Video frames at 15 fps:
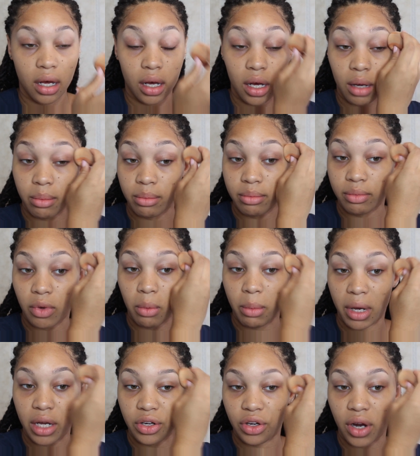on
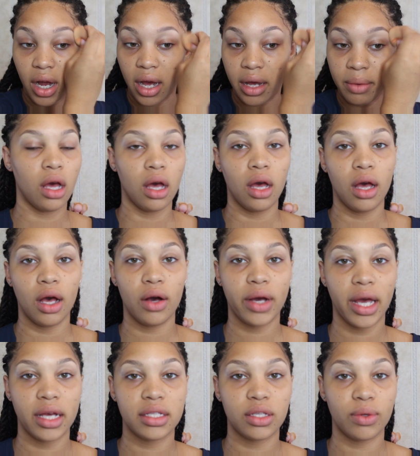my under eye.
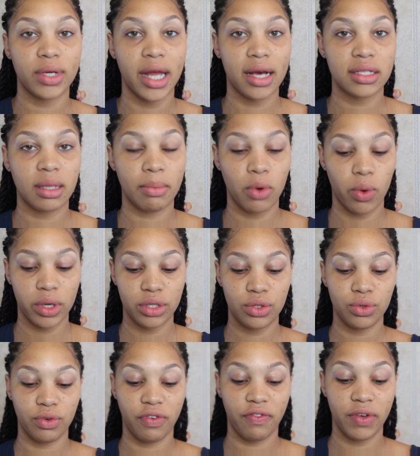Okay, so next I'm going
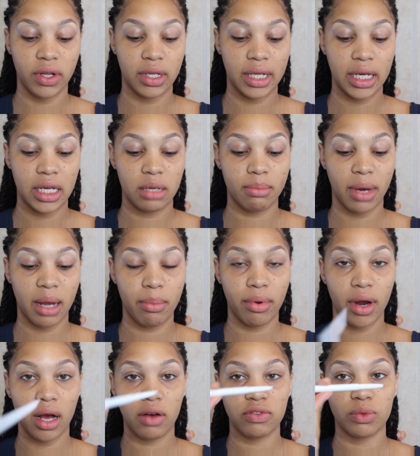to fill in my
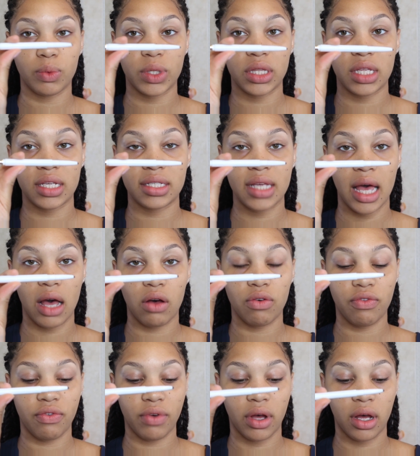brows with this
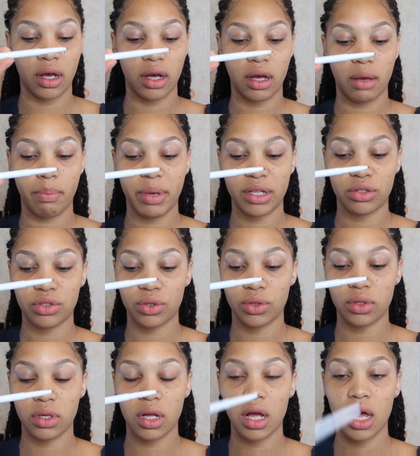e.l.f.
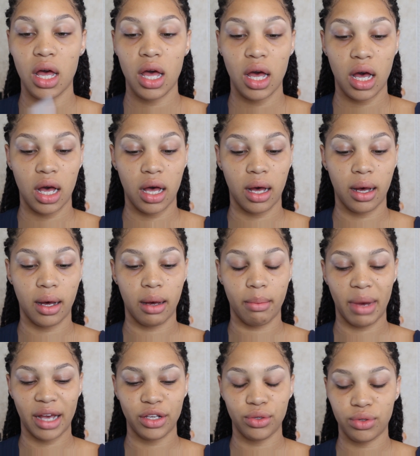Pencil.
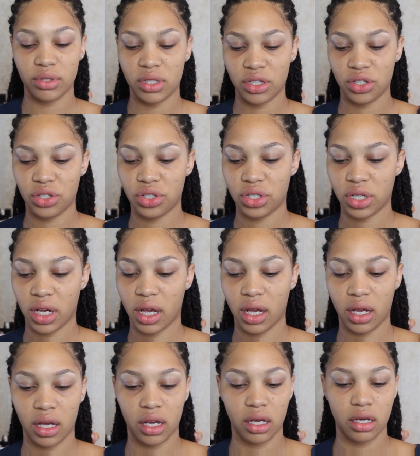I use the
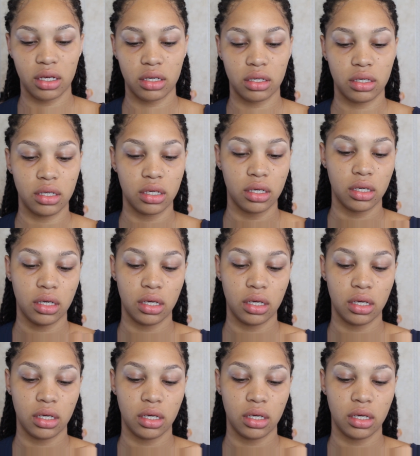shade